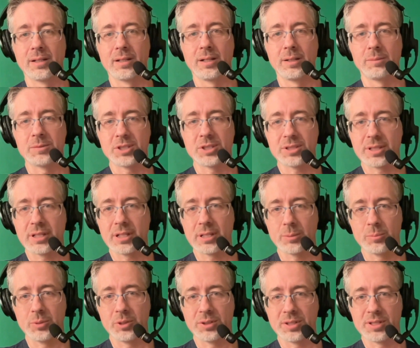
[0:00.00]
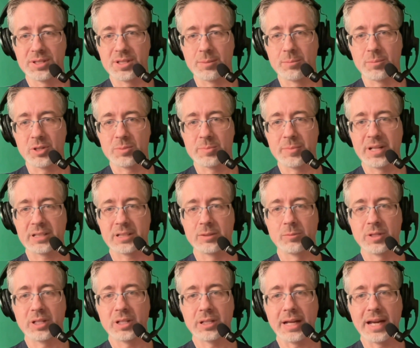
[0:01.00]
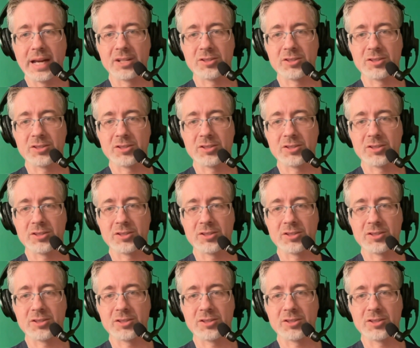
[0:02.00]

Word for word: um, just to kind of put this in perspective, we're going to